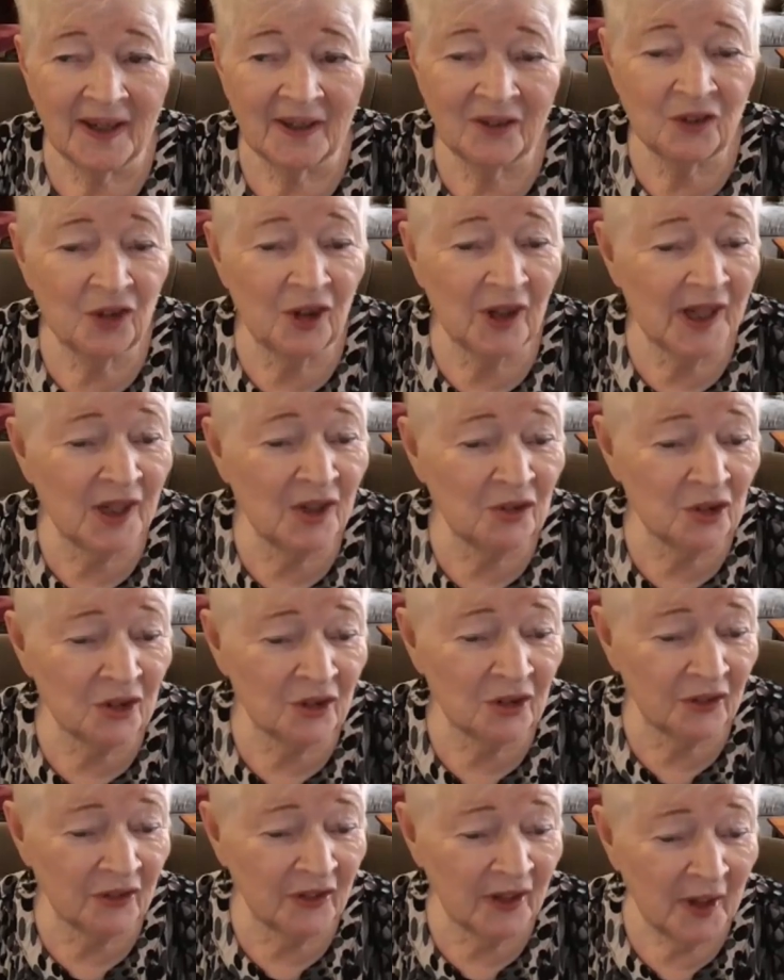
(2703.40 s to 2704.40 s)
It
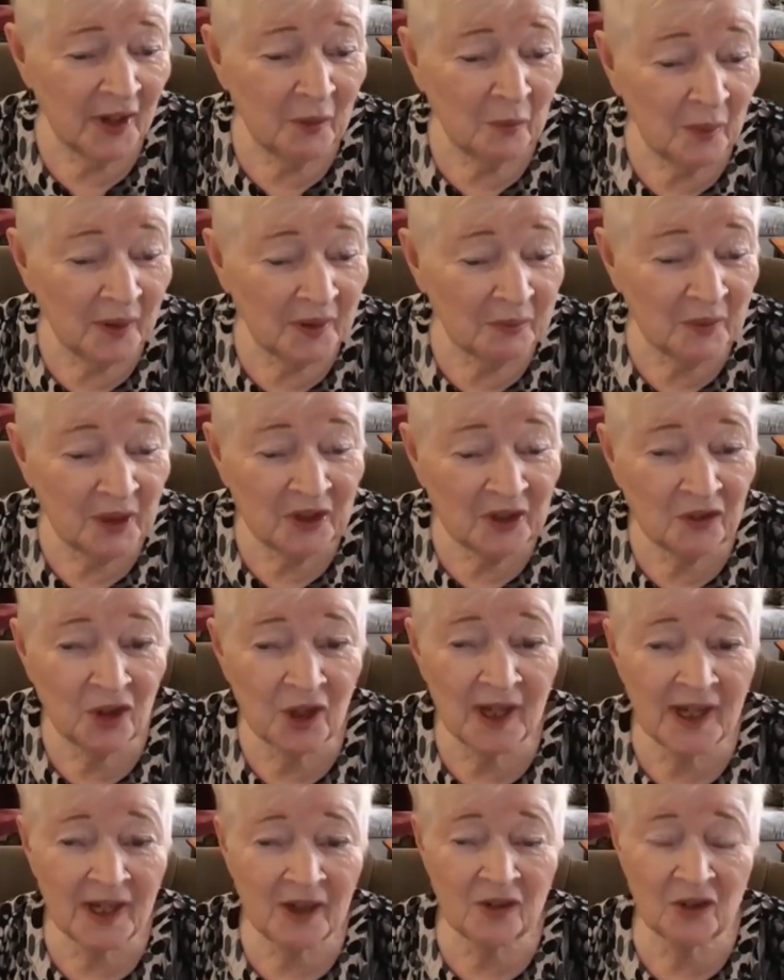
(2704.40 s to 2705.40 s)
changes when we
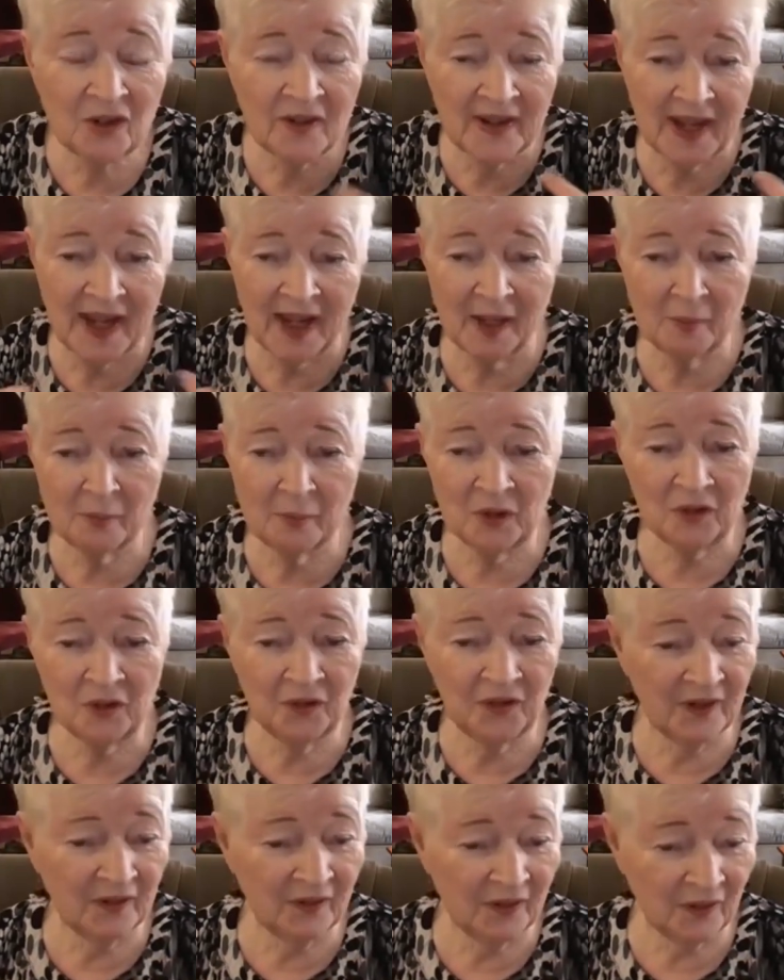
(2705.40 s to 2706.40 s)
change the
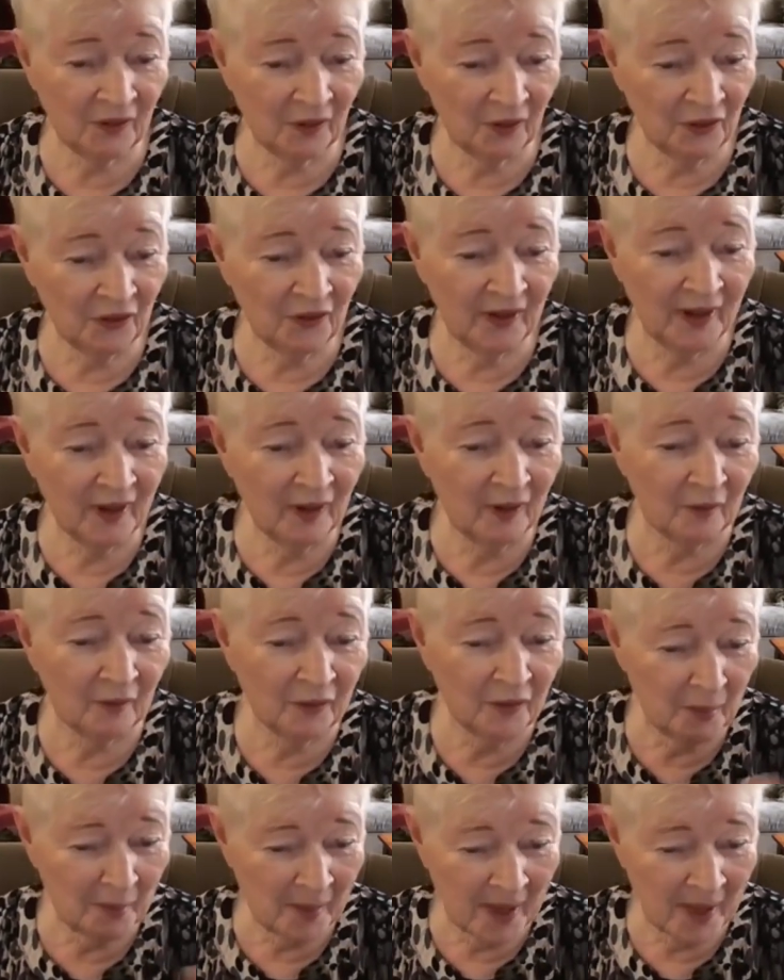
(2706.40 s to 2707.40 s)
atmosphere in
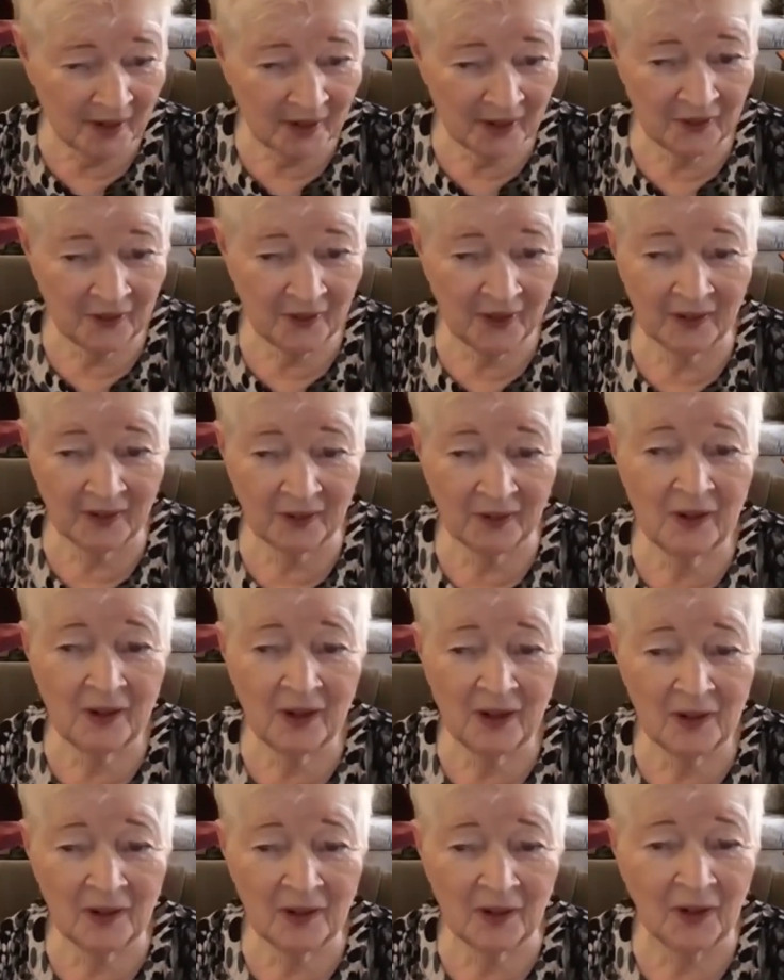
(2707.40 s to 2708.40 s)
ourselves, the background
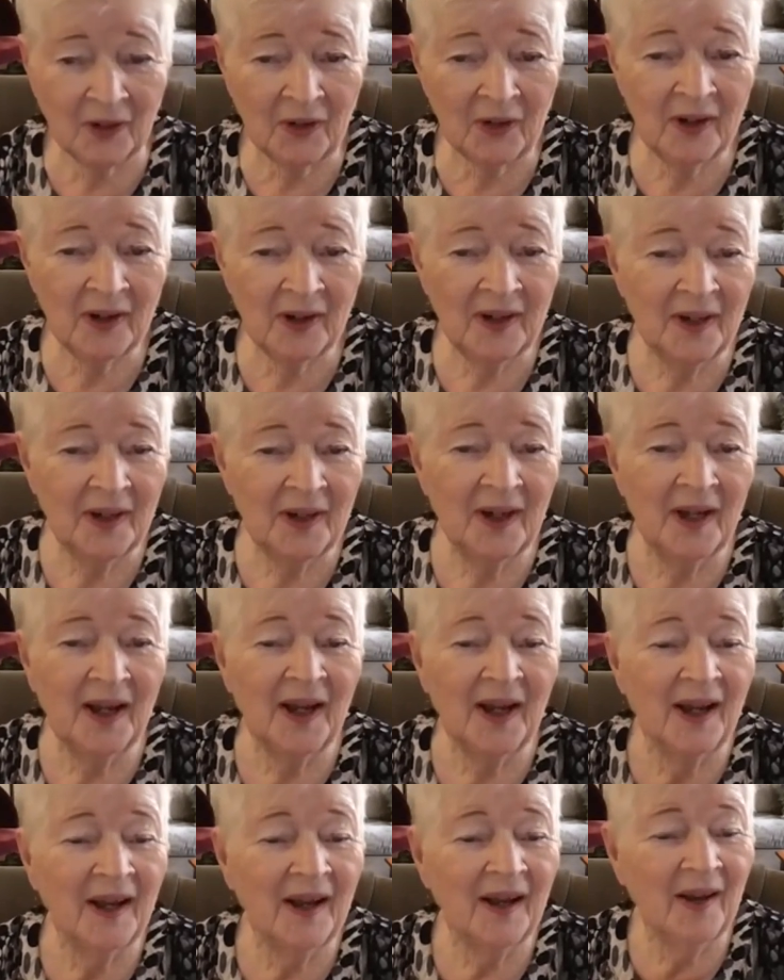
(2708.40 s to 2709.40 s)
color,
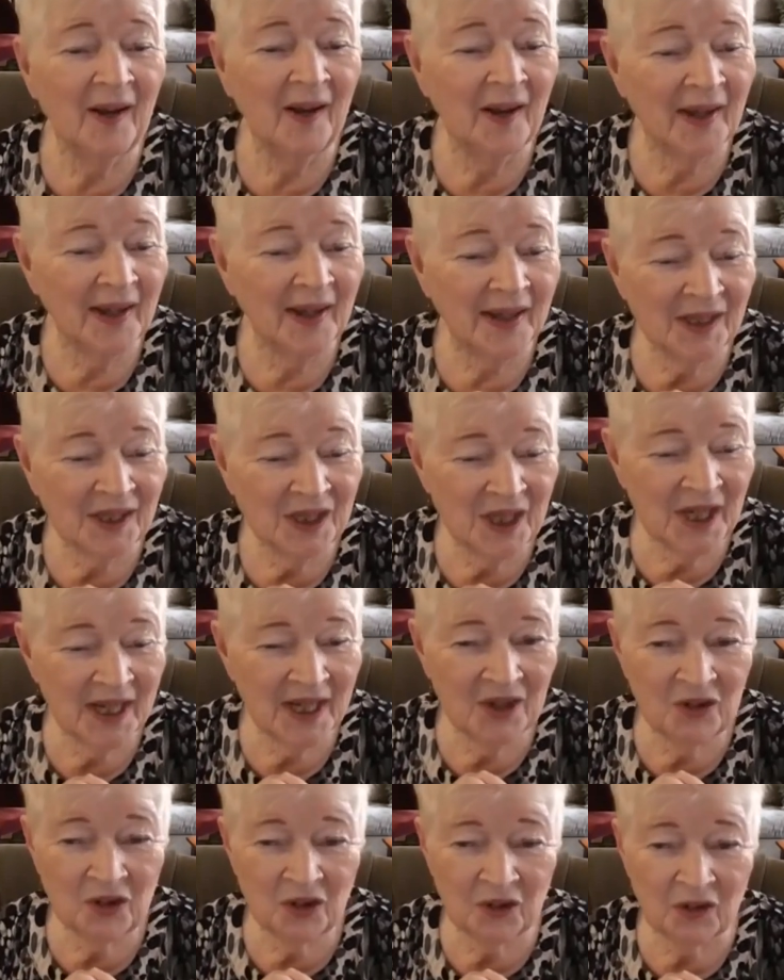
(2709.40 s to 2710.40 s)
it
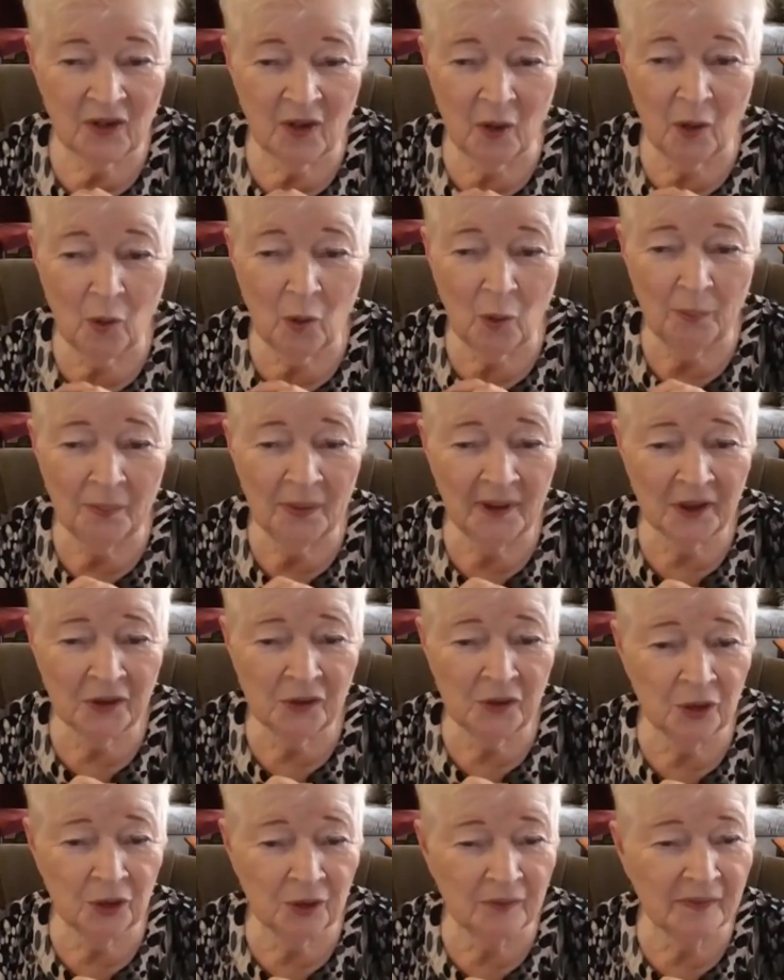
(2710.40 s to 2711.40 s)
changes the whole
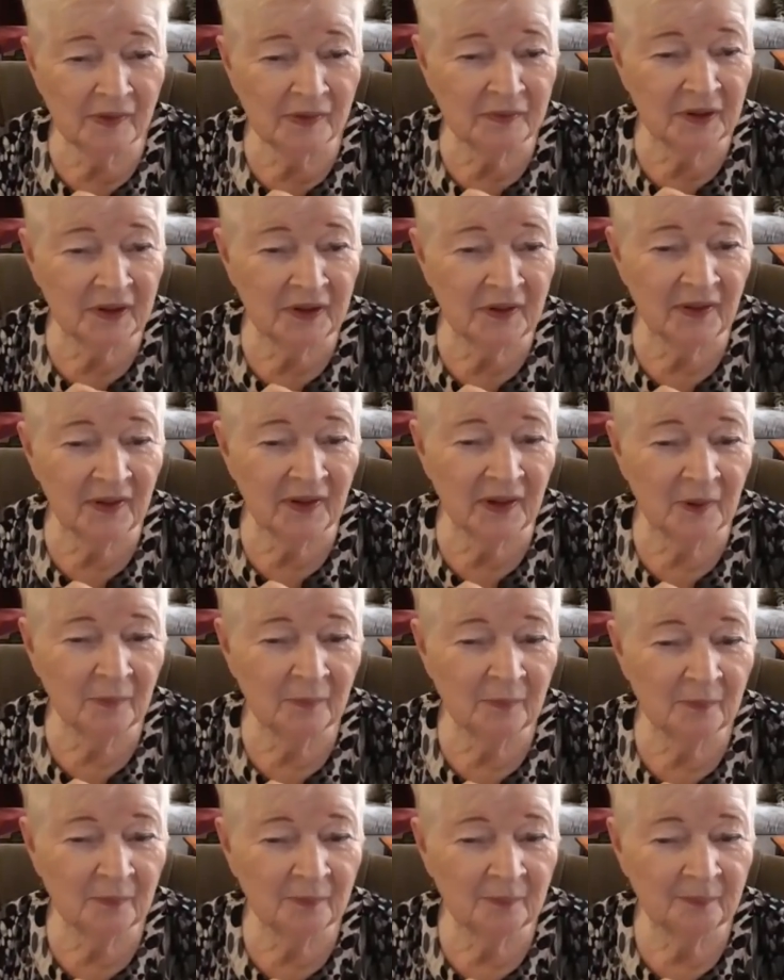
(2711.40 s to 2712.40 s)
picture of everything.